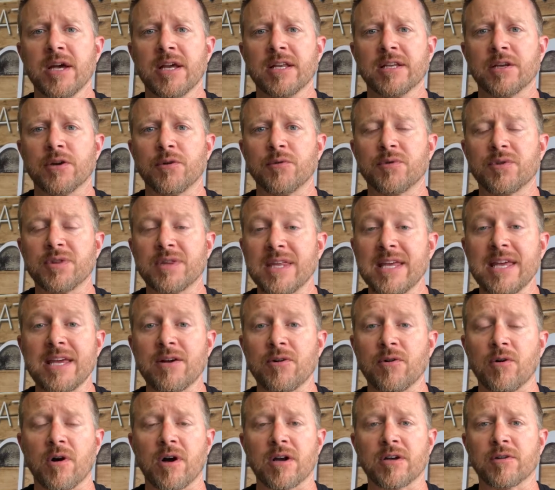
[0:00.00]
to
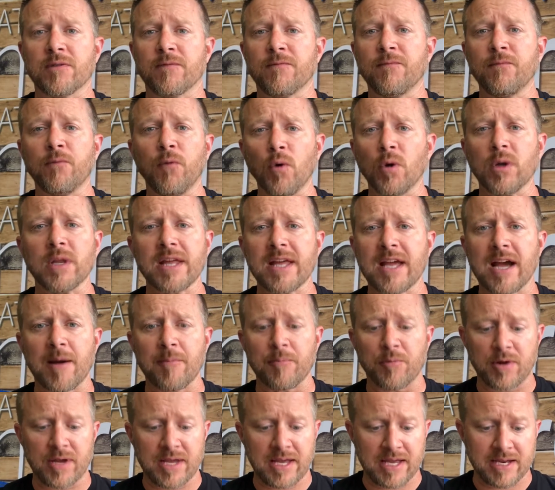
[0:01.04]
think on to fully
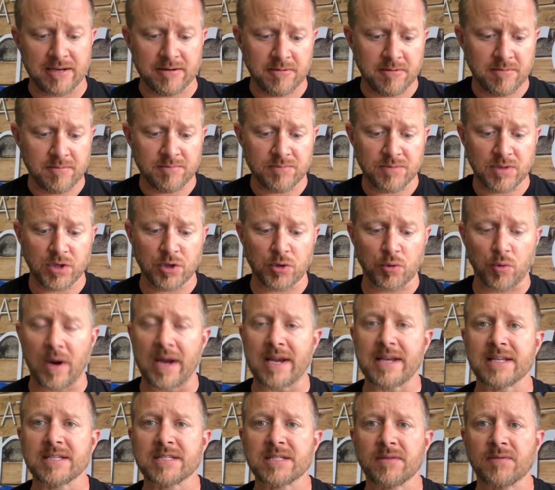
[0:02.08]
comprehend the
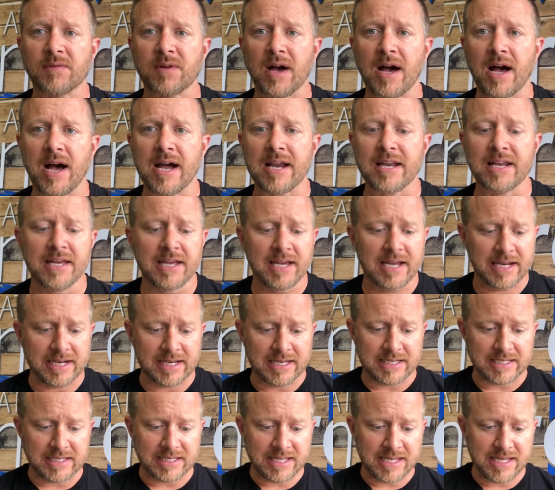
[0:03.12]
greatness of God. And
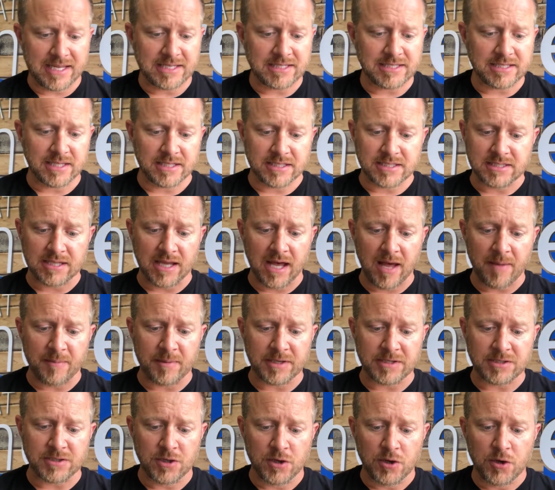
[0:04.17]
it leads the
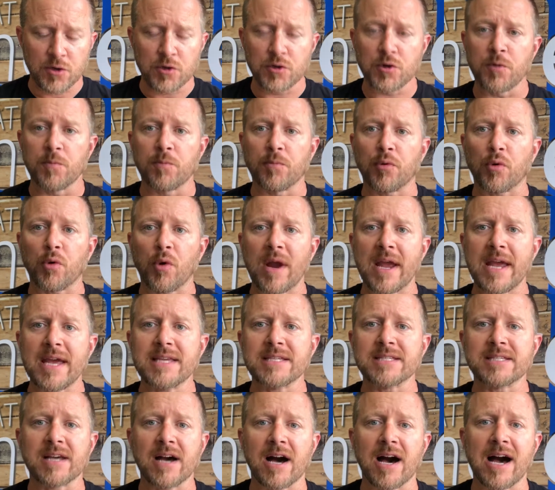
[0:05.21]
psalmist to
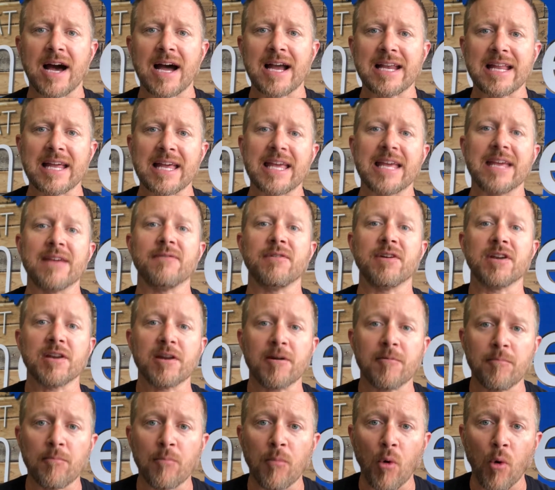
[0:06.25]
praise God even
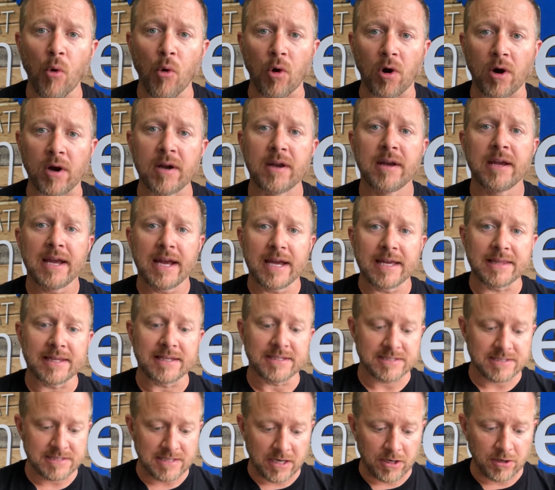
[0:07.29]
more. And
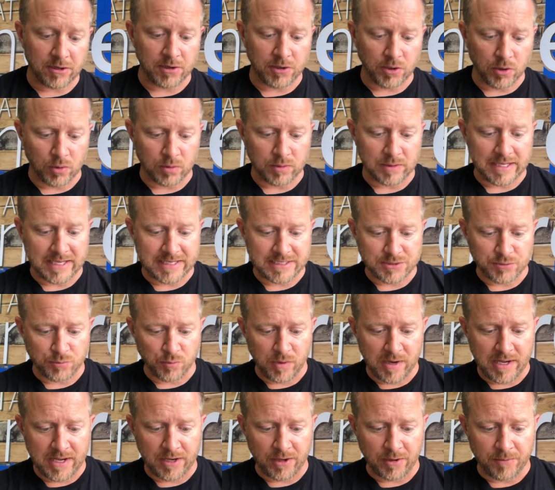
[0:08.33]
this is our goal as
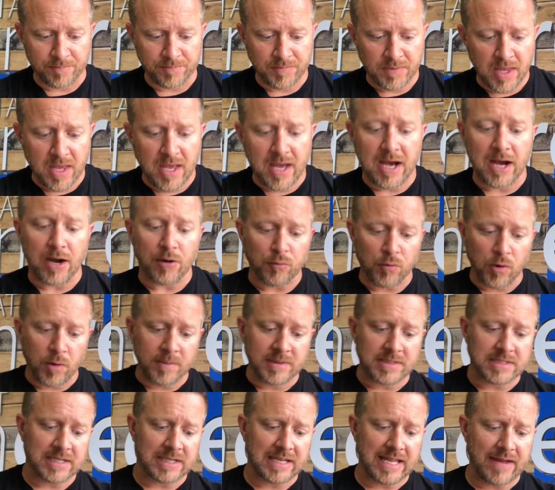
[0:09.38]
well.
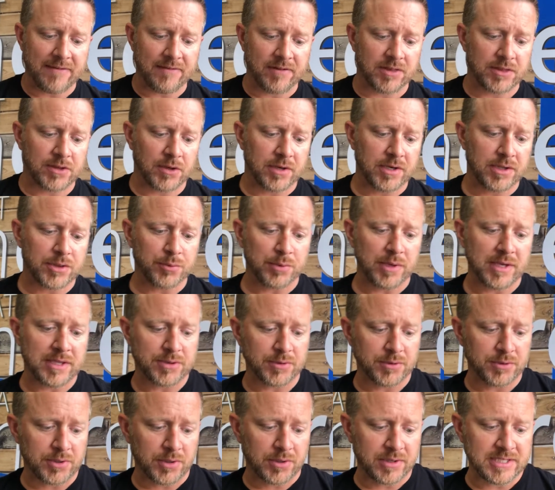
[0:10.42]
Romans
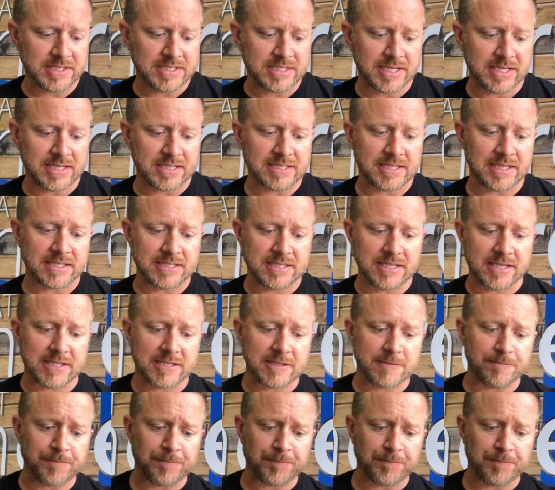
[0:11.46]
11:33-36 says this,